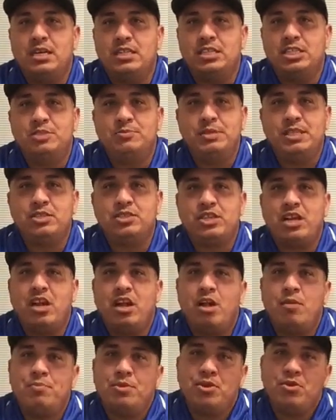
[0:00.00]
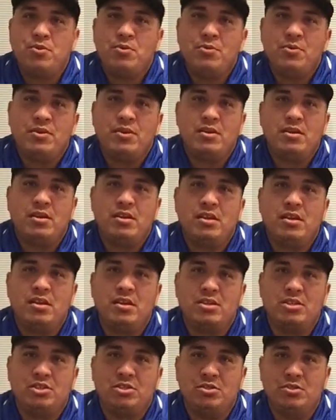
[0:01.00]
these videos will help you
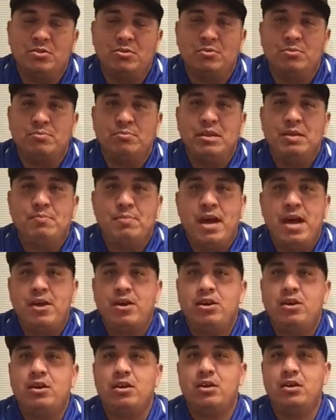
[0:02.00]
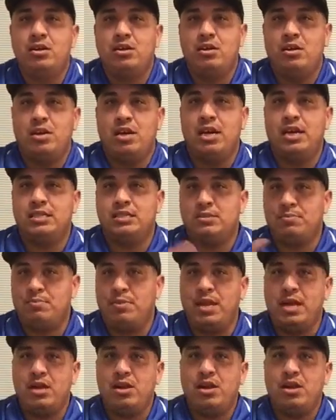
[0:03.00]
to be better as a
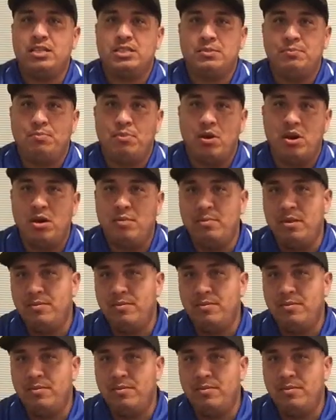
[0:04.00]
player and as a parent.